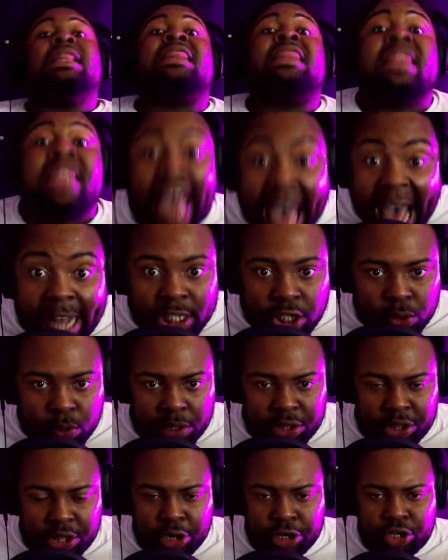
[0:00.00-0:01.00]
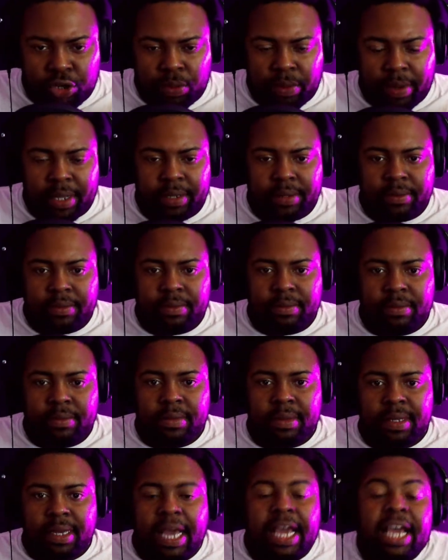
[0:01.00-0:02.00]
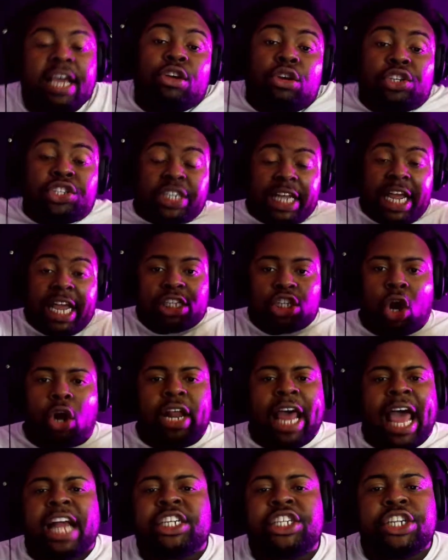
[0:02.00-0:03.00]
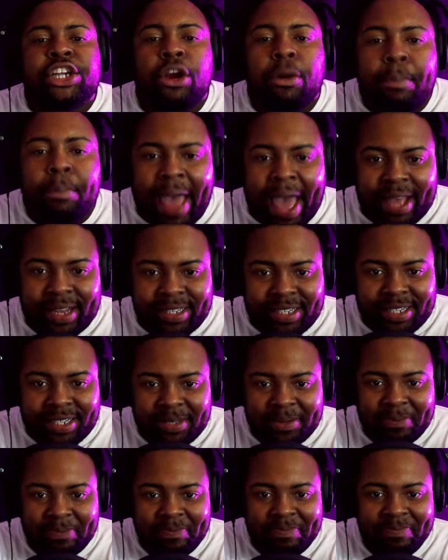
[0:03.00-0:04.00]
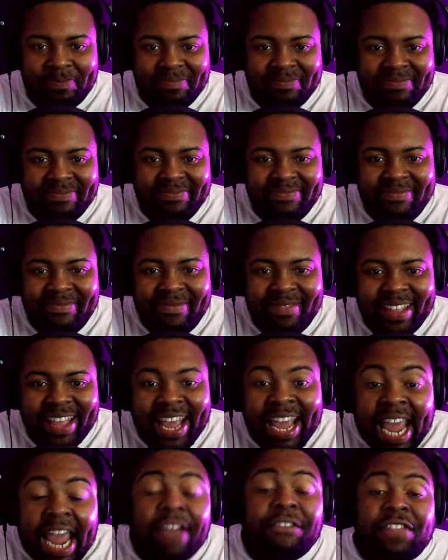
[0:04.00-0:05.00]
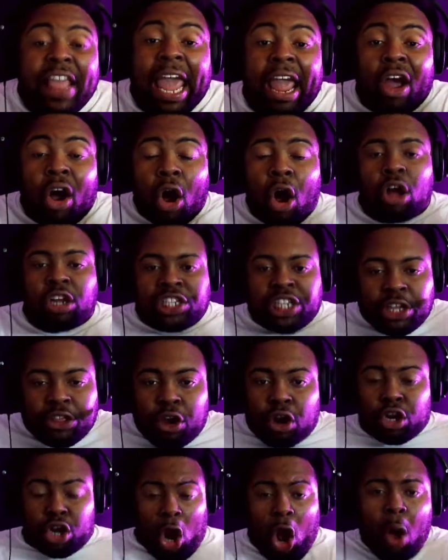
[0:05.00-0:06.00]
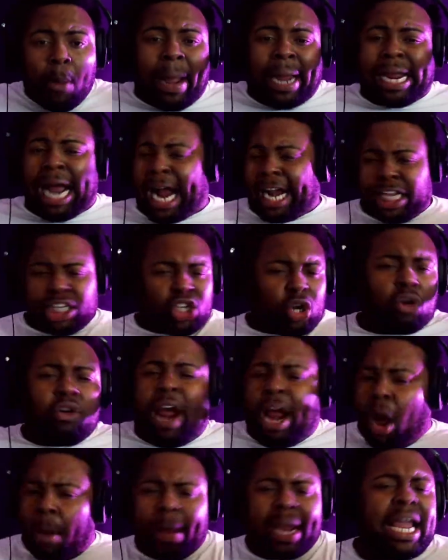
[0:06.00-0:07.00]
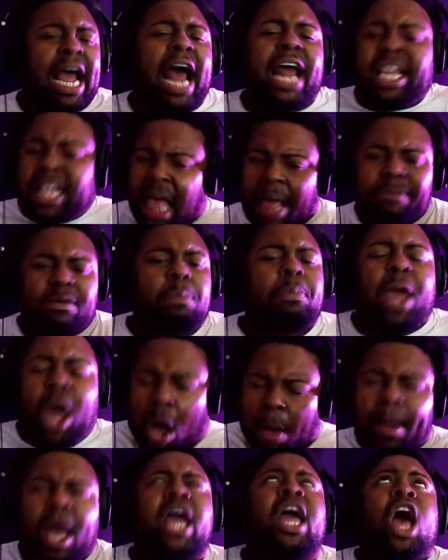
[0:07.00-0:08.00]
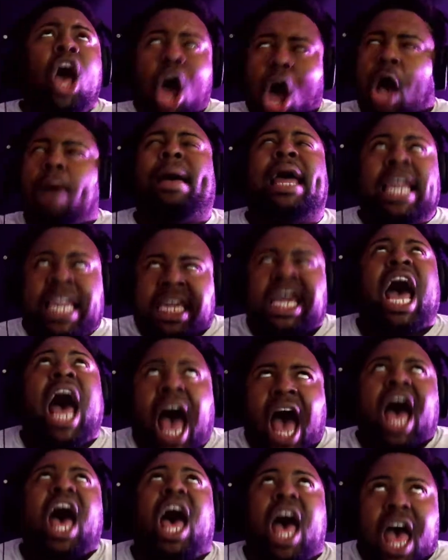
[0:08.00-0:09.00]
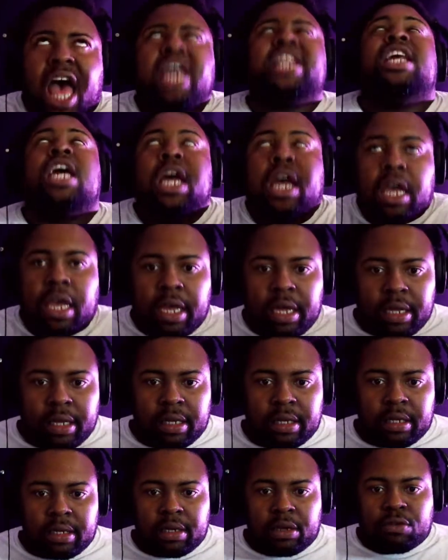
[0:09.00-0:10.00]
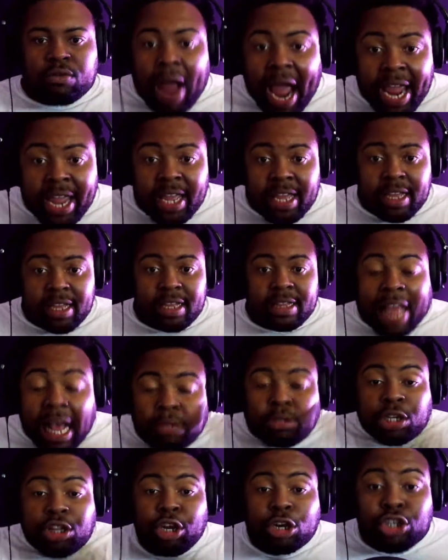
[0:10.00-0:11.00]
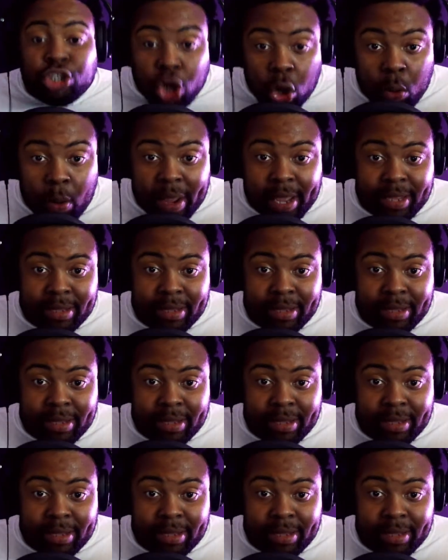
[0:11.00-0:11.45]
That's what they're doing. You see, it's called hedging your bets. If they all see they're oh my god, he's so great. Oh my god, he's an MVP. Oh my oh my god. Right? That's what they're doing.